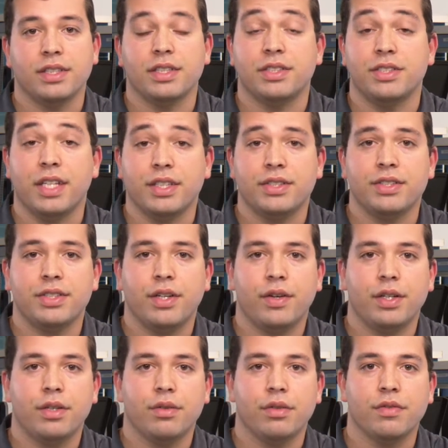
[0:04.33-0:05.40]
it's necessary
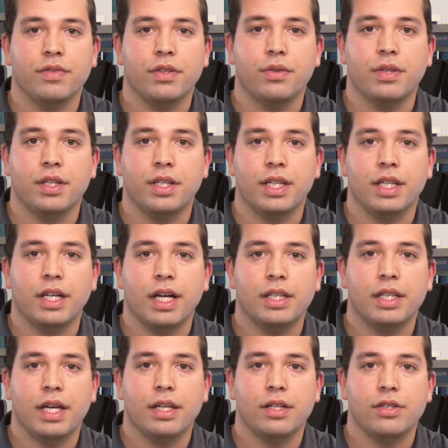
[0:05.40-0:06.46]
to review the TI
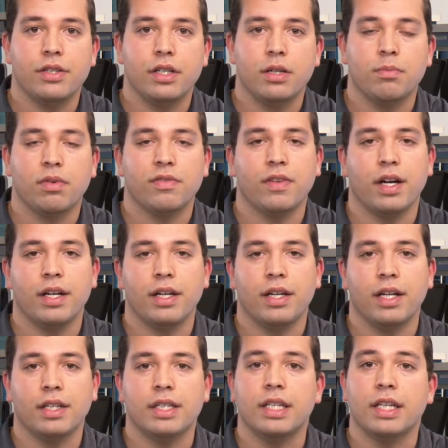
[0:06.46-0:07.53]
datasheet provided
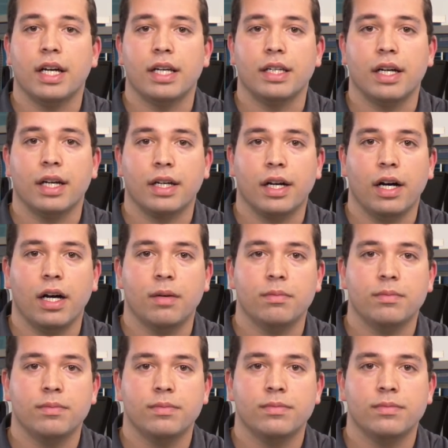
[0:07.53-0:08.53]
on TI.com.